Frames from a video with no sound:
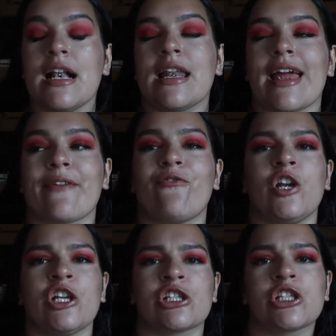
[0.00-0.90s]
like
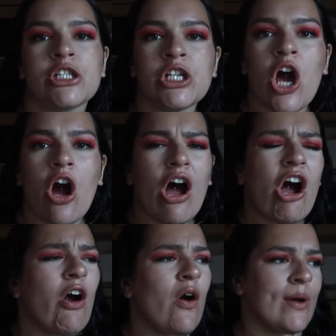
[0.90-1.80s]
full of
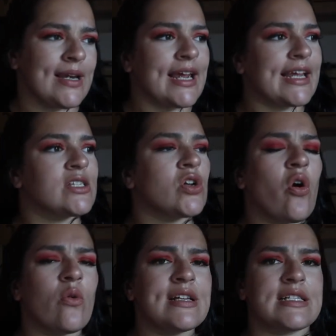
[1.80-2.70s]
snow and like it's
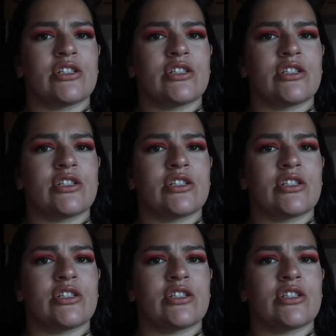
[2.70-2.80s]
always